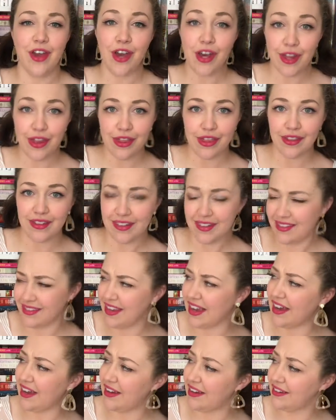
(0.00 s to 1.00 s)
Earth
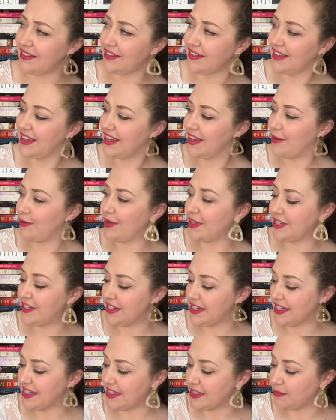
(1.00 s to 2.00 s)
Star, which
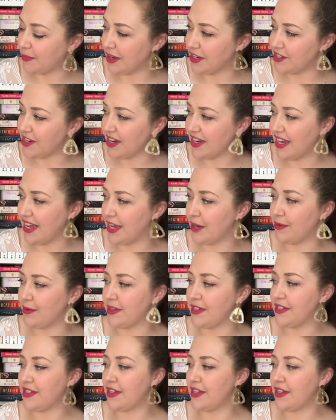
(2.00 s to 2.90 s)
is by Janet Edwards.